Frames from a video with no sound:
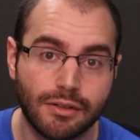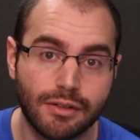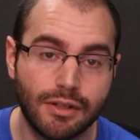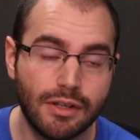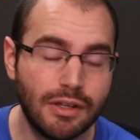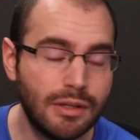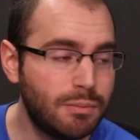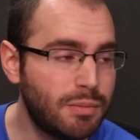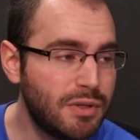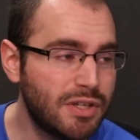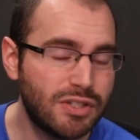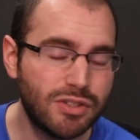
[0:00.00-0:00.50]

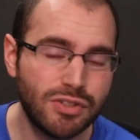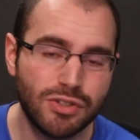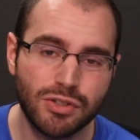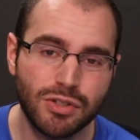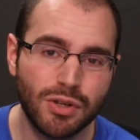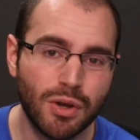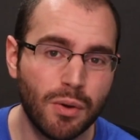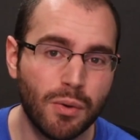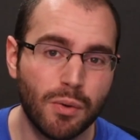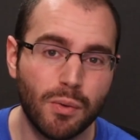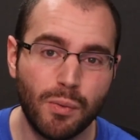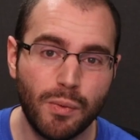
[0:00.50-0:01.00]
It'd be
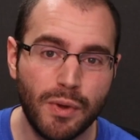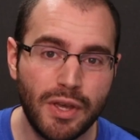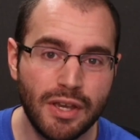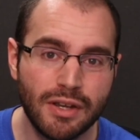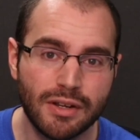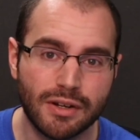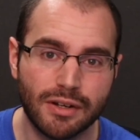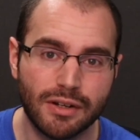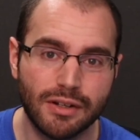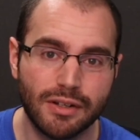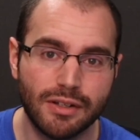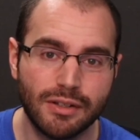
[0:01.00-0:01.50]
so
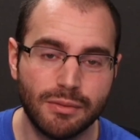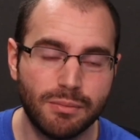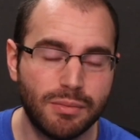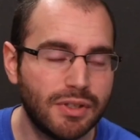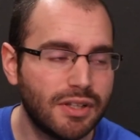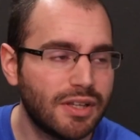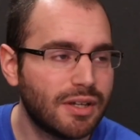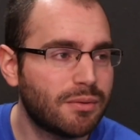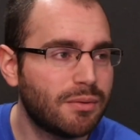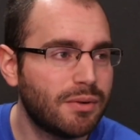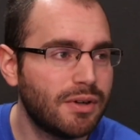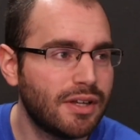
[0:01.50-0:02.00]
weird. It'd be
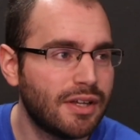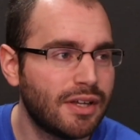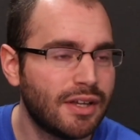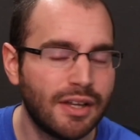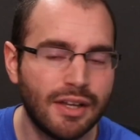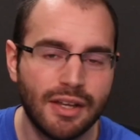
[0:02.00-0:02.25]
like, what?